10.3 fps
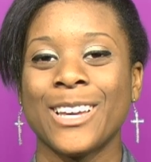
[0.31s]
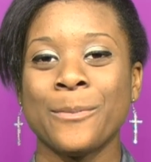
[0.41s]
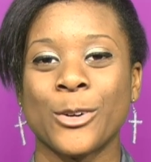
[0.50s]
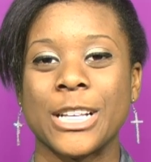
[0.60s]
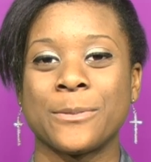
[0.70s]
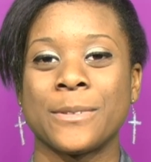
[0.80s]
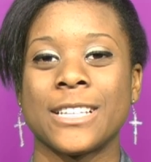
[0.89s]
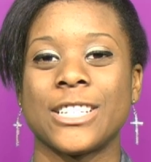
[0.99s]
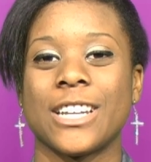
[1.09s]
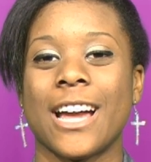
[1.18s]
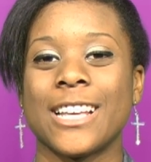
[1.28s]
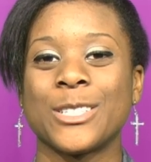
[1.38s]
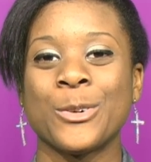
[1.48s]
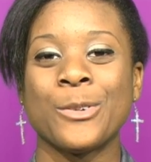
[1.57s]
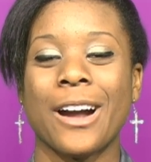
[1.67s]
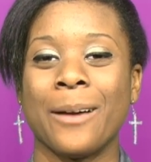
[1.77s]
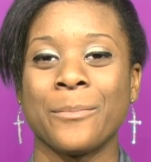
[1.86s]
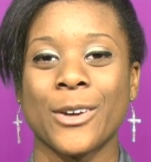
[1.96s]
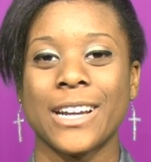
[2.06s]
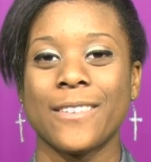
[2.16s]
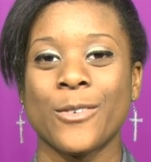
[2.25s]
Good morning, Smiths Station High School. I'm
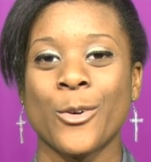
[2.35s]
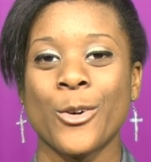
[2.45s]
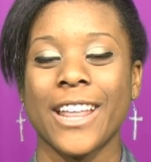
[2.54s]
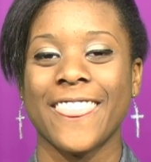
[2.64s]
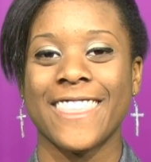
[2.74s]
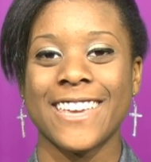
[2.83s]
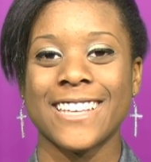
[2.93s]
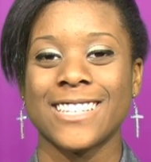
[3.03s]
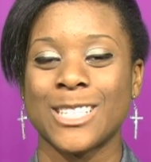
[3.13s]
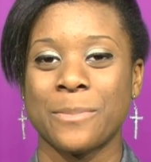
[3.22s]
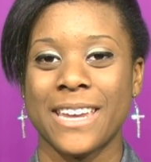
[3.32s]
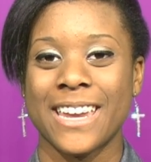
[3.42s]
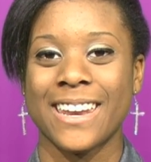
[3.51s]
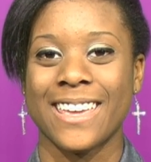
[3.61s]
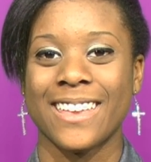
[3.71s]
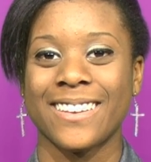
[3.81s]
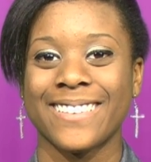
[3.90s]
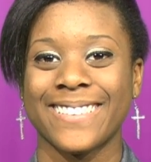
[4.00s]
Brandy Ford, and this is PNN.